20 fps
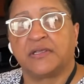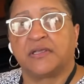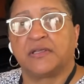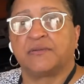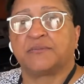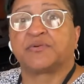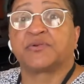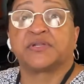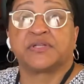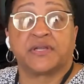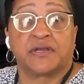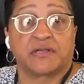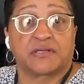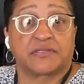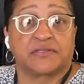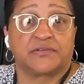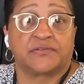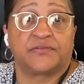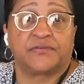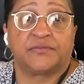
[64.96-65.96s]

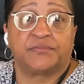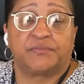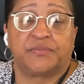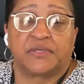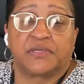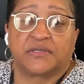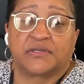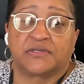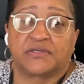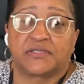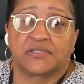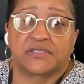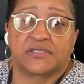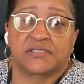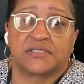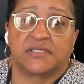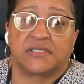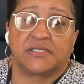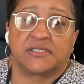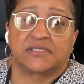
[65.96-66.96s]
productive because
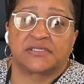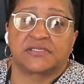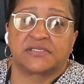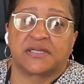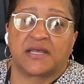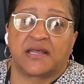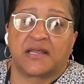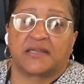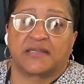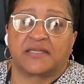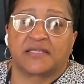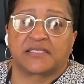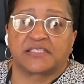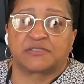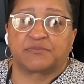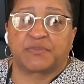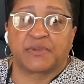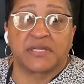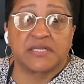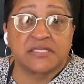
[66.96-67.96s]
it's not
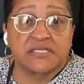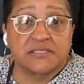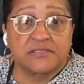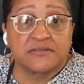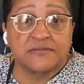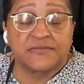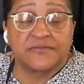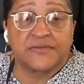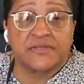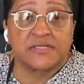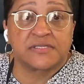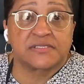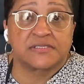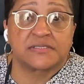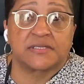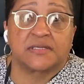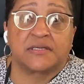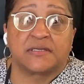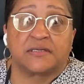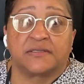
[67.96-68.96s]
expensive. It's
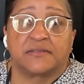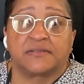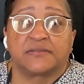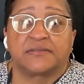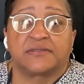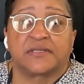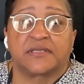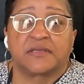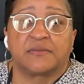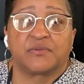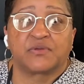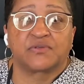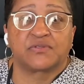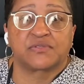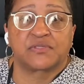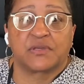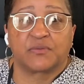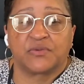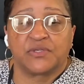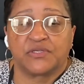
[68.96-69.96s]
the chemicals
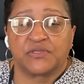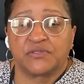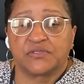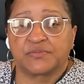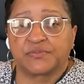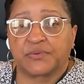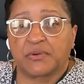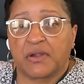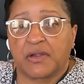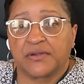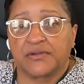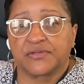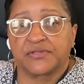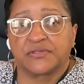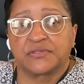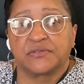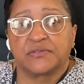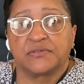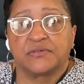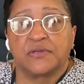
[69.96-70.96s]
that we used prior
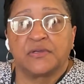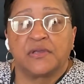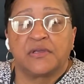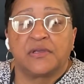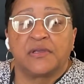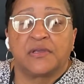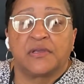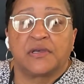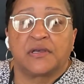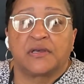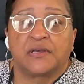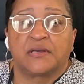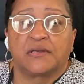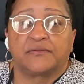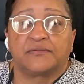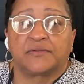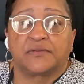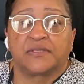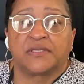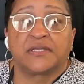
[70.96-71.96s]
to
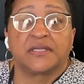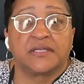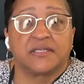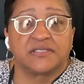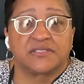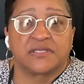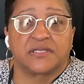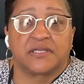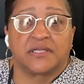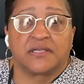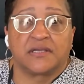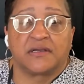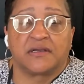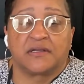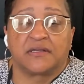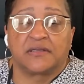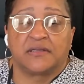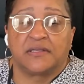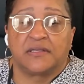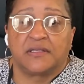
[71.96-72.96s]
getting
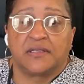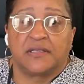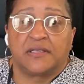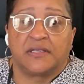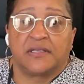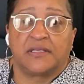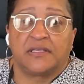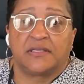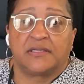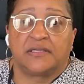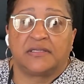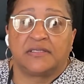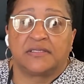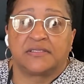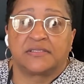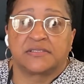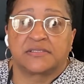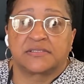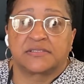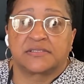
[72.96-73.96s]
GenEon. It
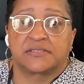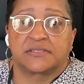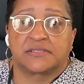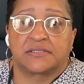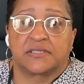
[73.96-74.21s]
is